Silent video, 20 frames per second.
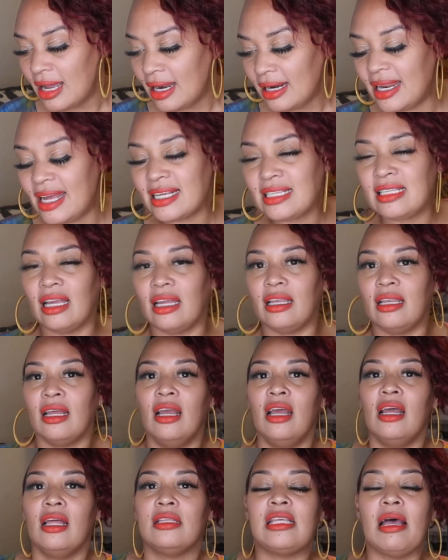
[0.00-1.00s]
Listen,
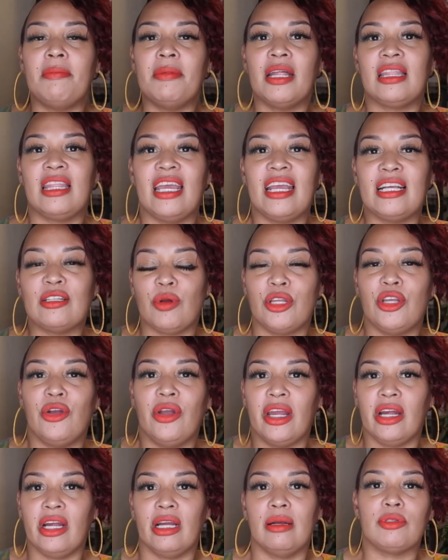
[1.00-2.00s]
some of the things when you
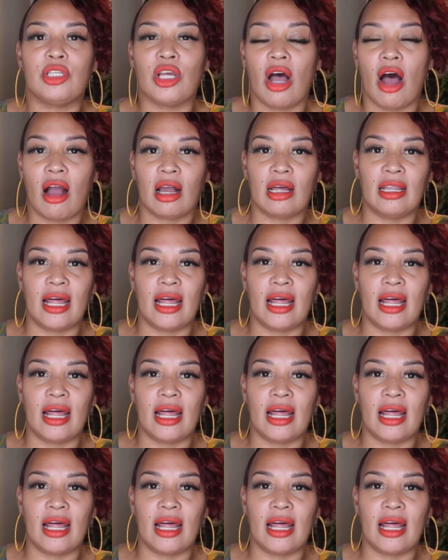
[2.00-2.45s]
hear him talk,